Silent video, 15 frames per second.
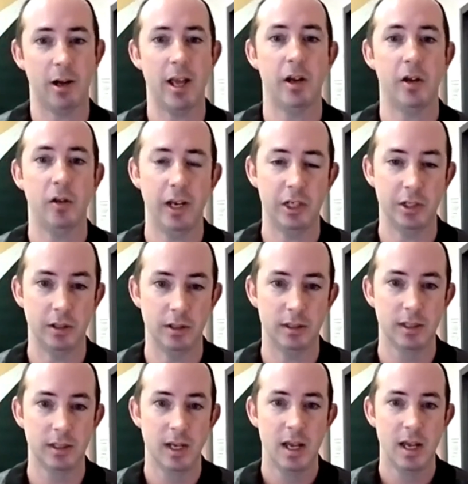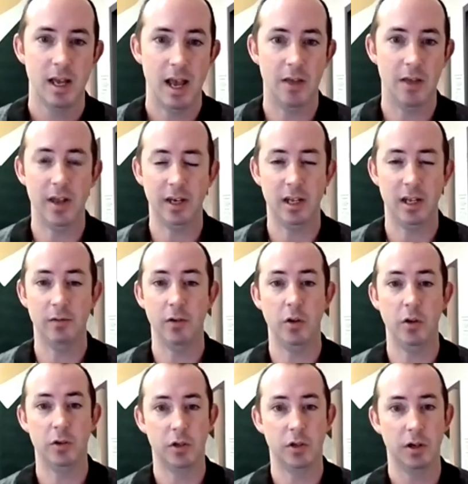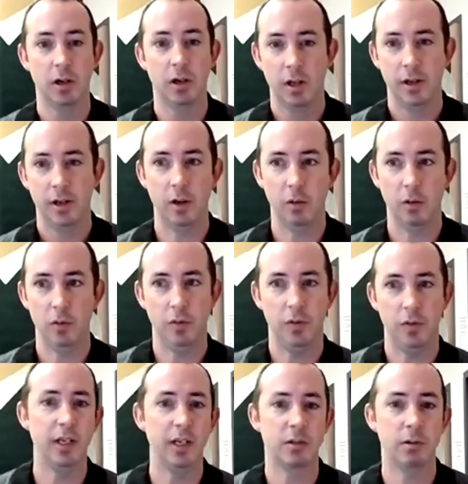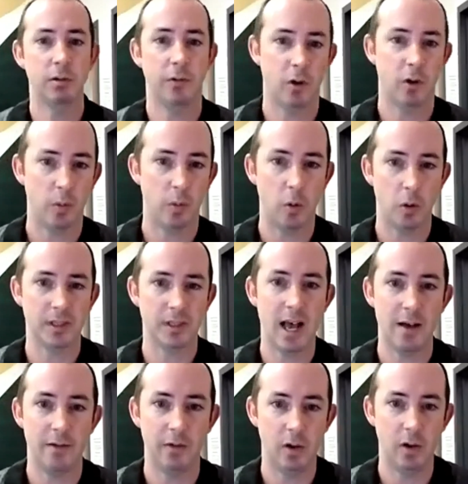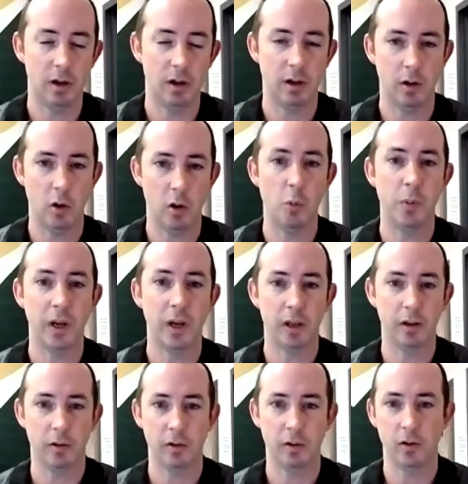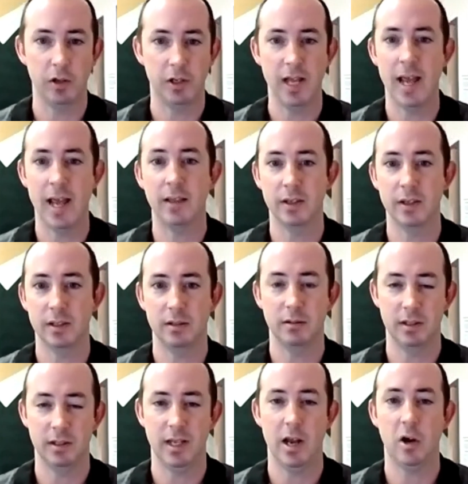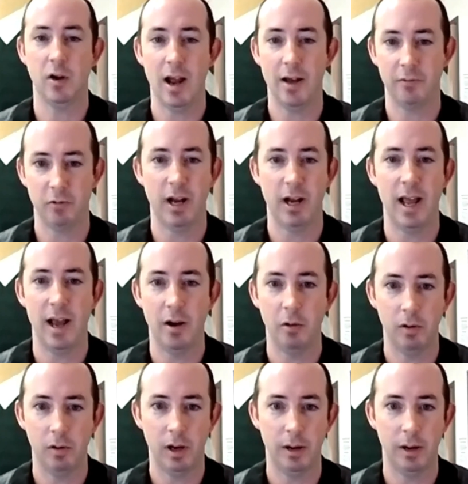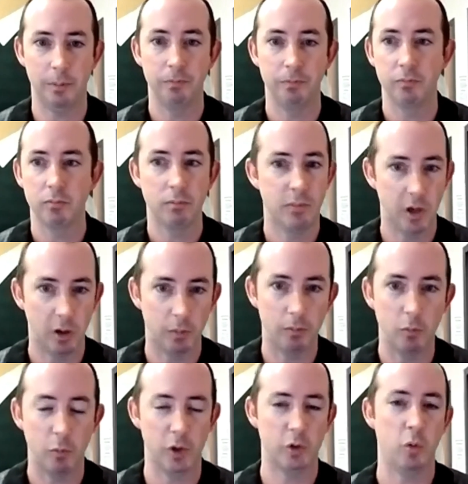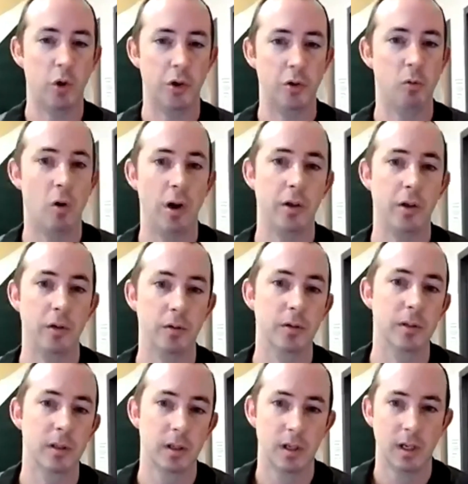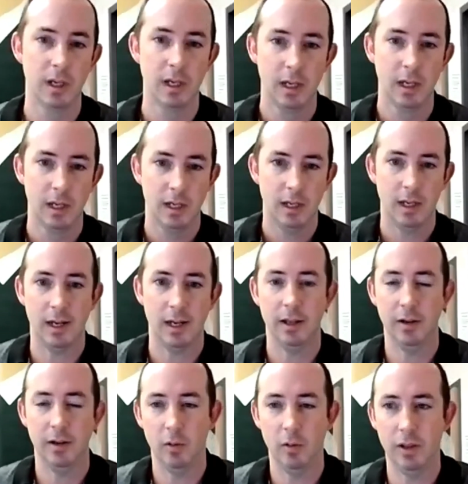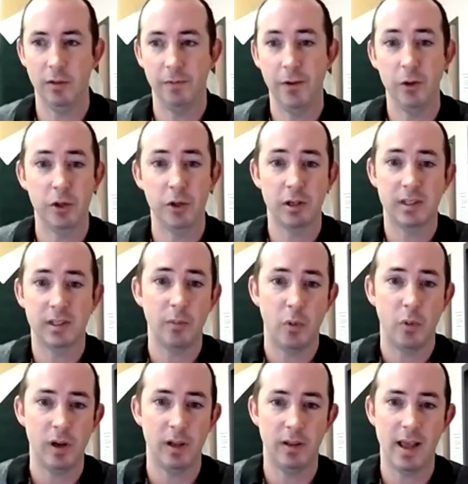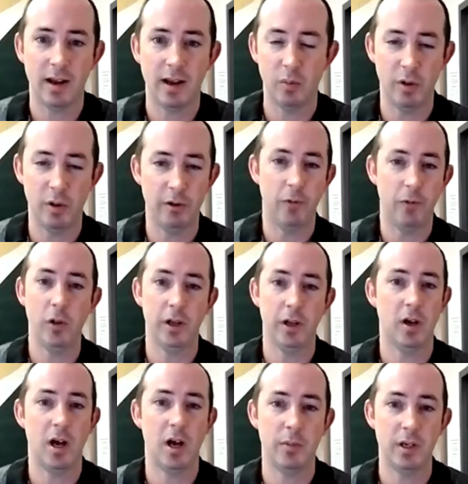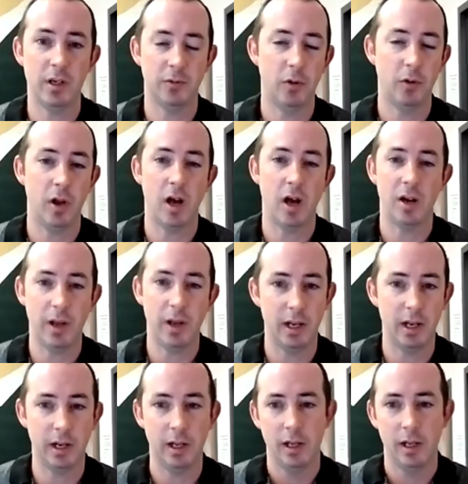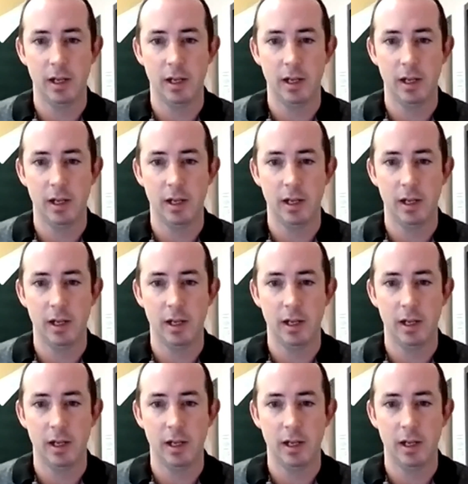calculations, and then give a user, these 3 vertiports have an opening or could take this aircraft right now. Which one do you want to use? In the future, at some point, that could be fully autonomous, fully automated.